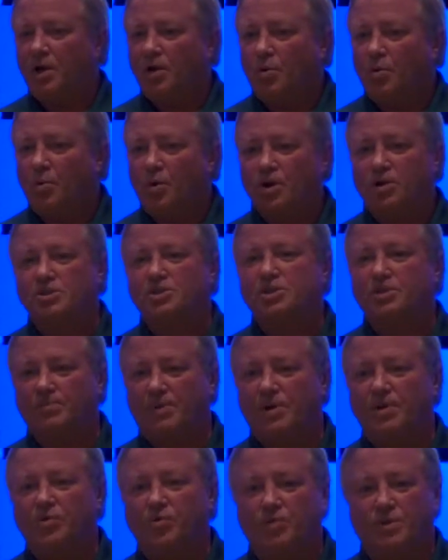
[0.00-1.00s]
What are some
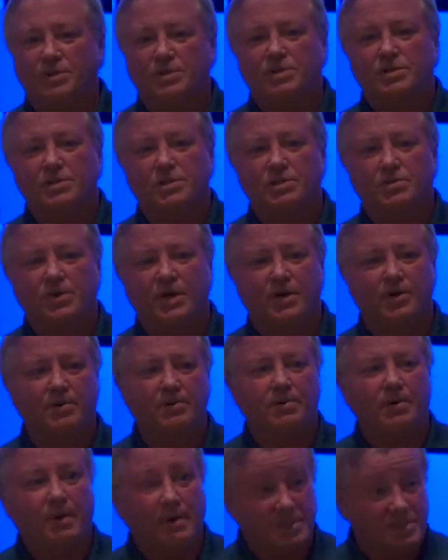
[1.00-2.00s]
other ones?
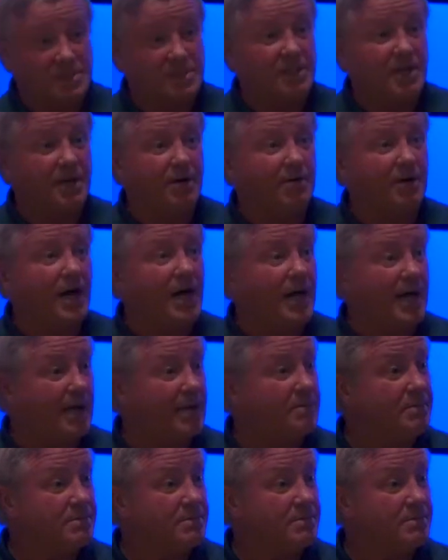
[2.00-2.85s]
Well, CLI.